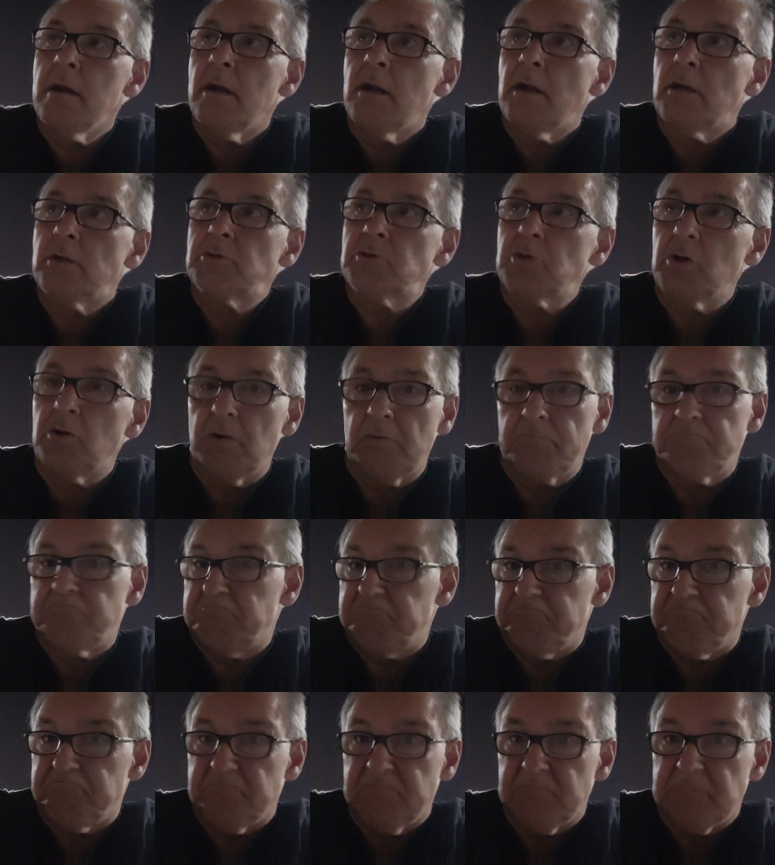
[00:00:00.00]
So,
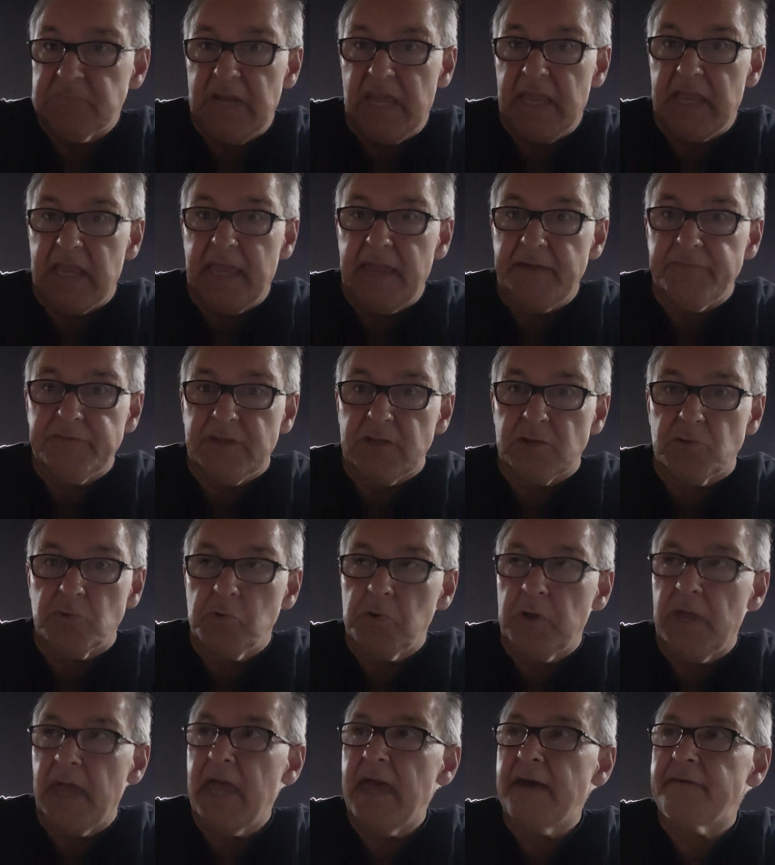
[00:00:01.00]
like after
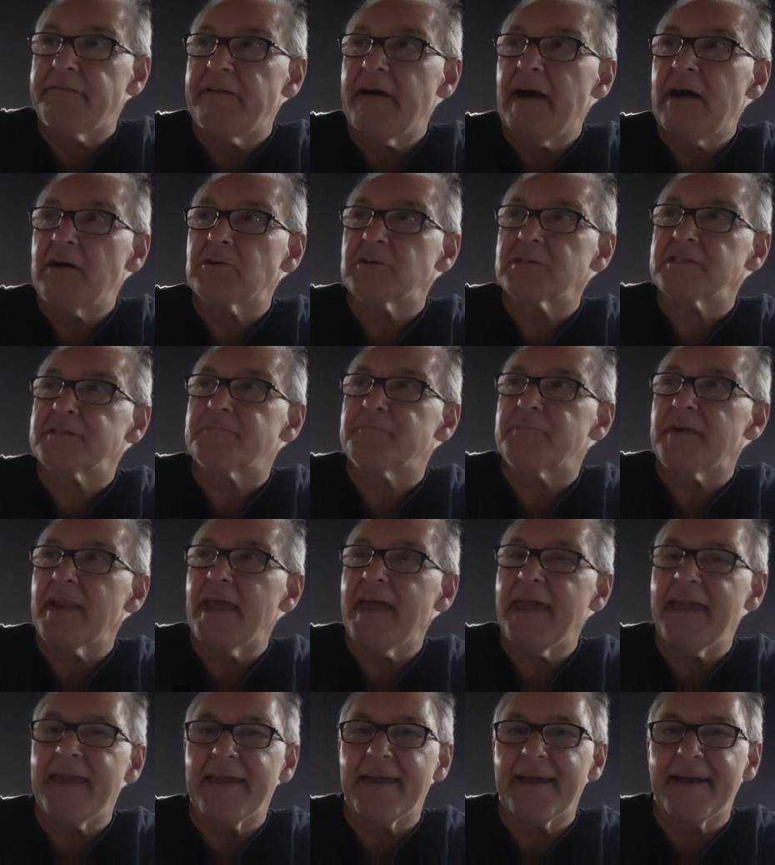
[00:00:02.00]
2.5 hours
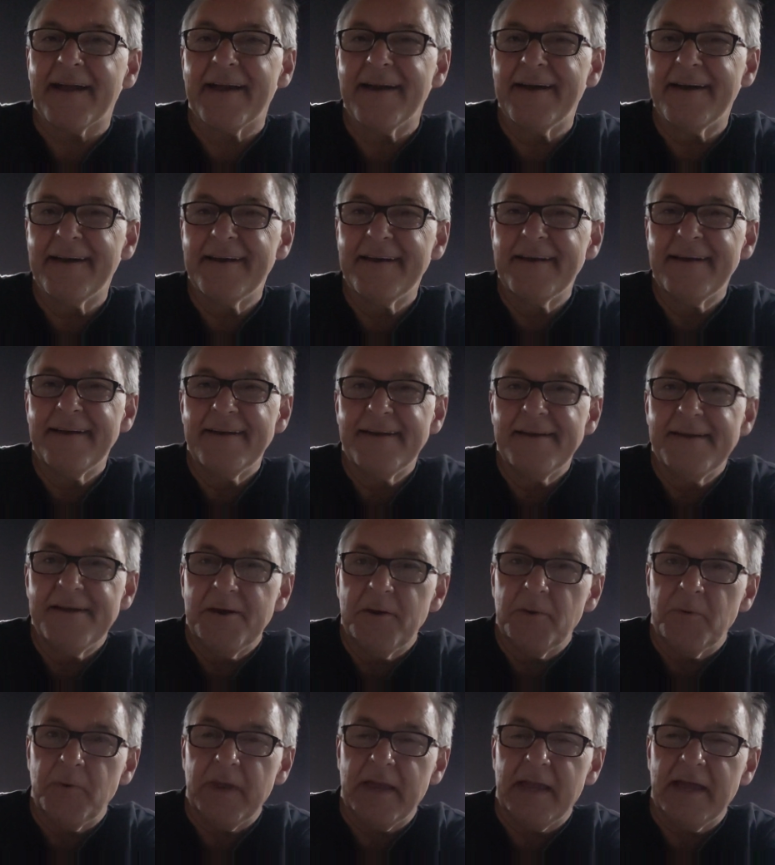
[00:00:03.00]
playing,
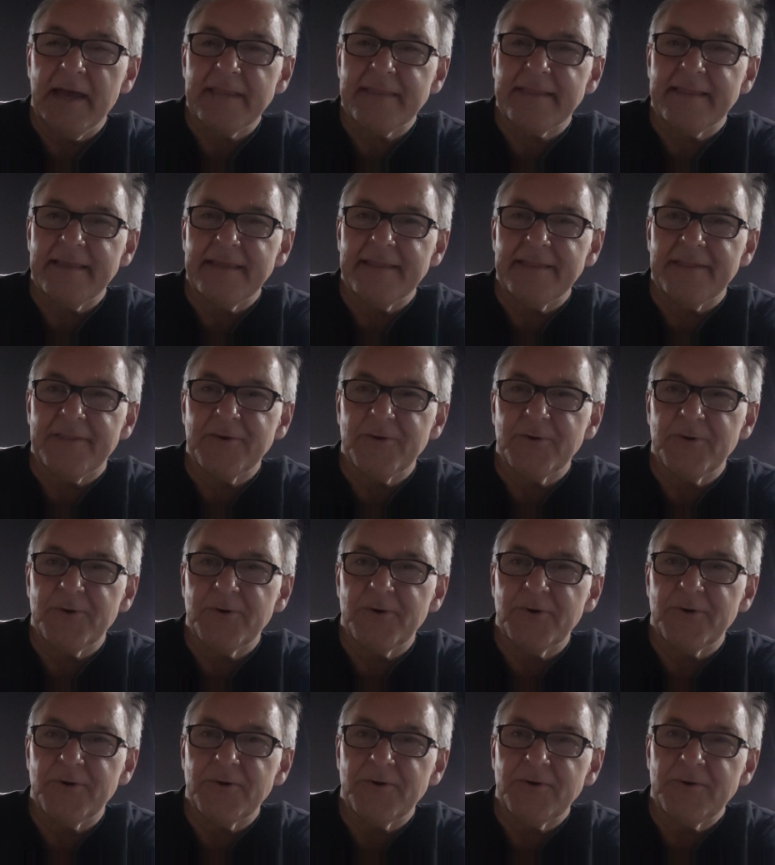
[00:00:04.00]
we got
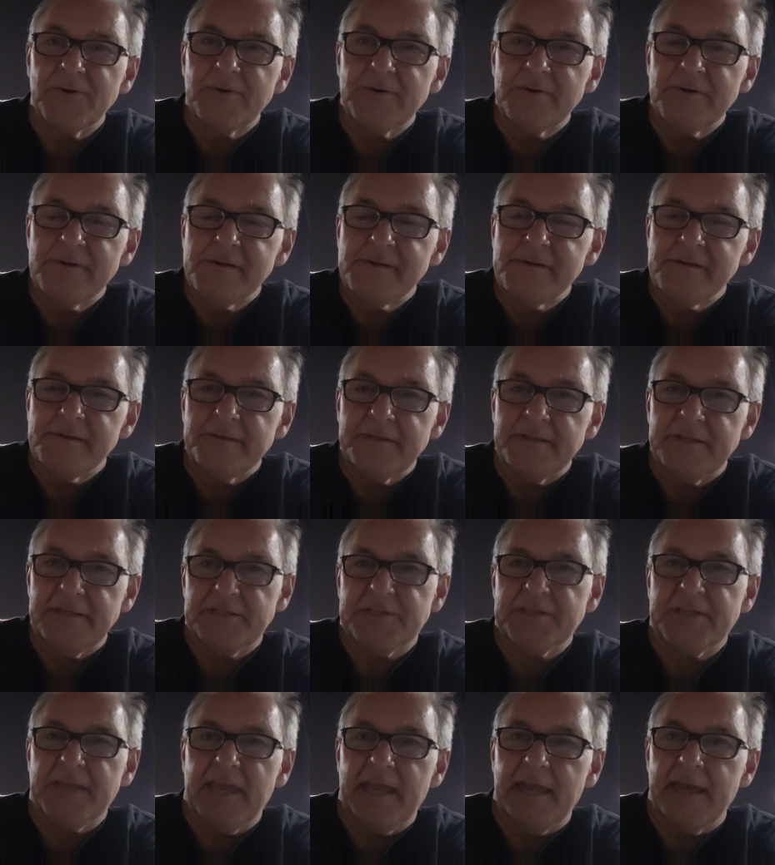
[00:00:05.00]
into this
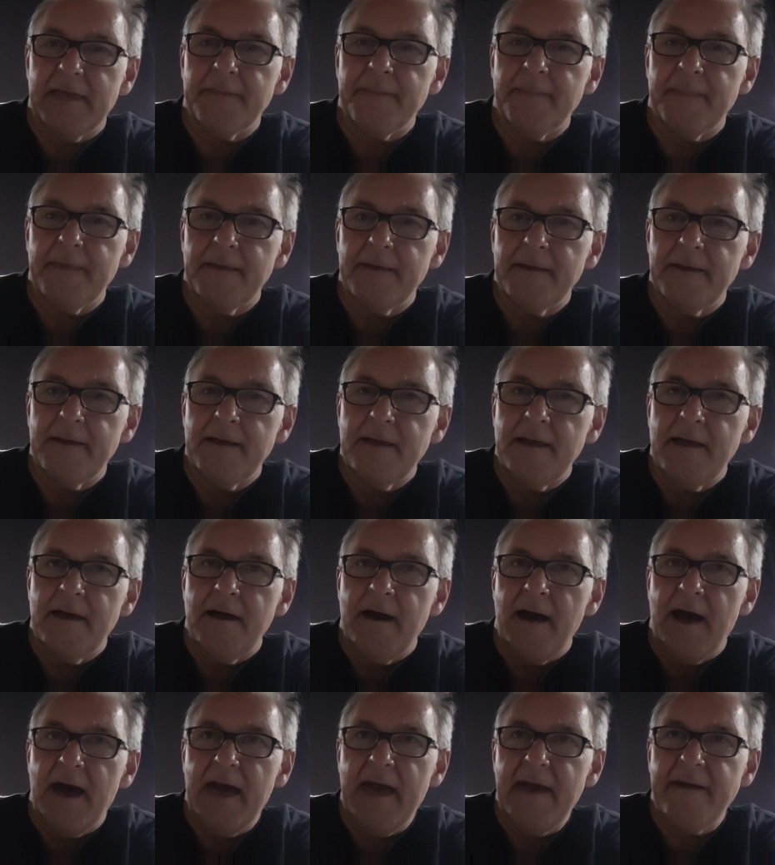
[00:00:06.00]
hand.
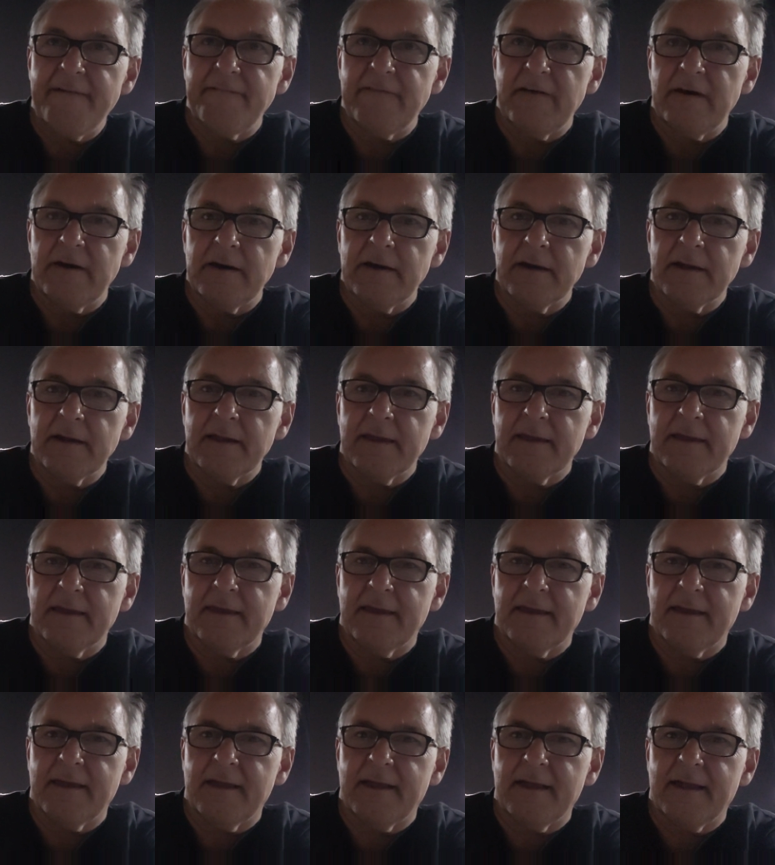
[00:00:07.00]
I have a
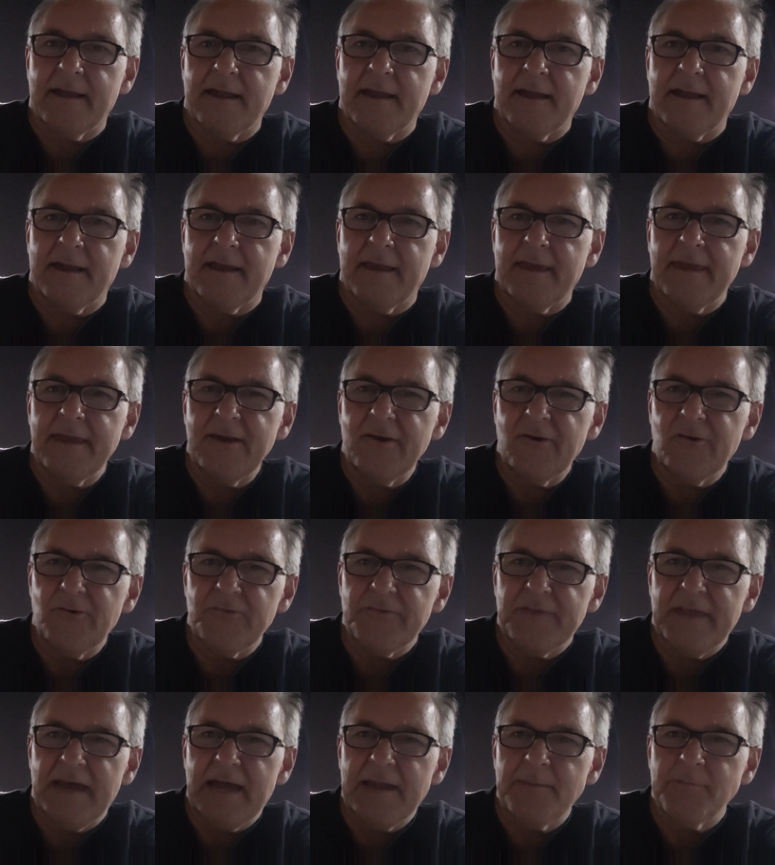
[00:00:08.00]
King of
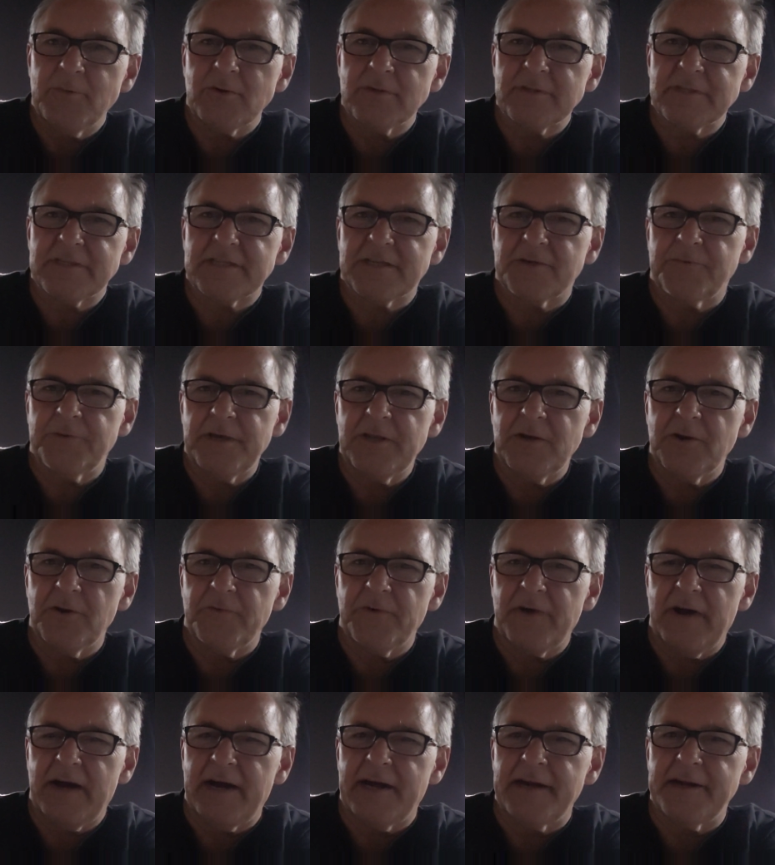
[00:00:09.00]
Diamonds, Queen of
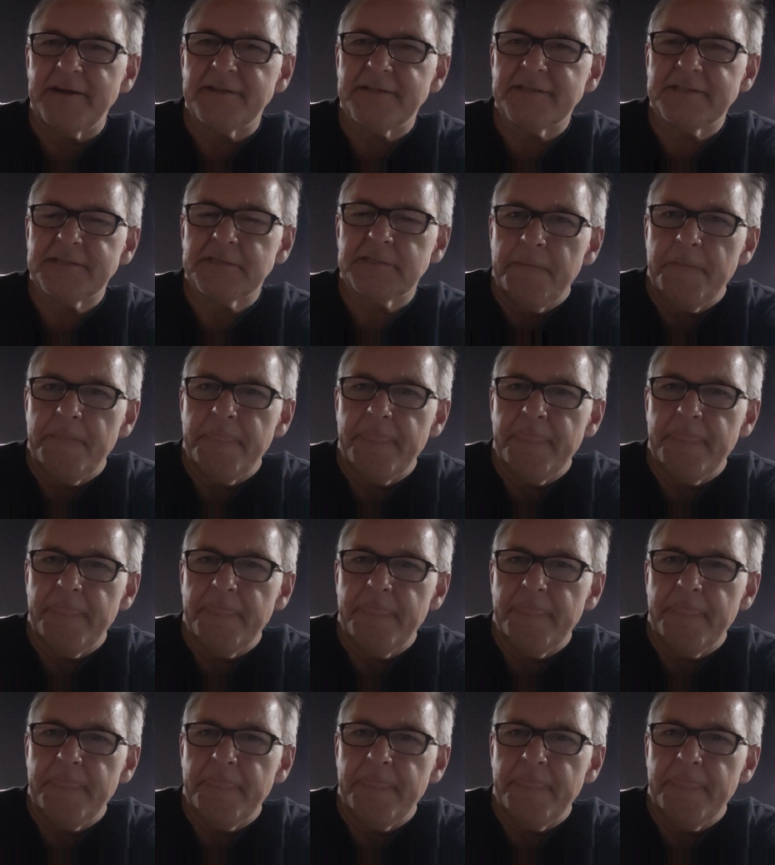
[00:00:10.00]
Hearts.